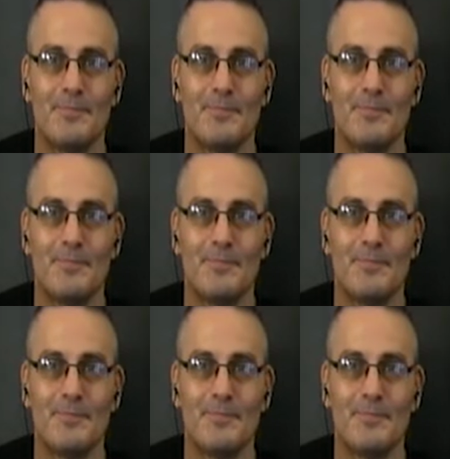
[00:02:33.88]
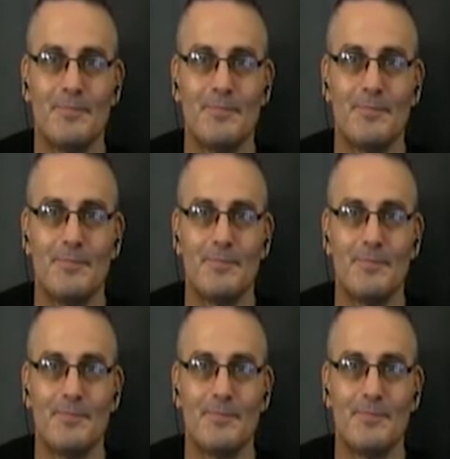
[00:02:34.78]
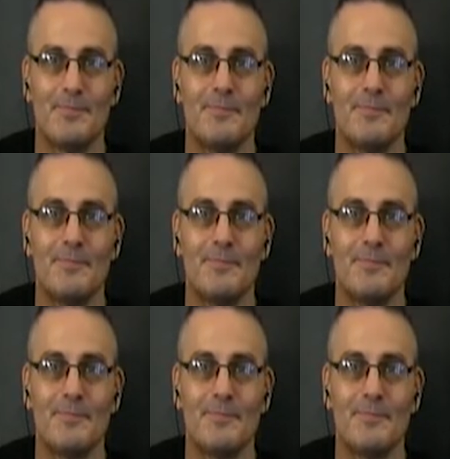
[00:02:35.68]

The person shown says nothing.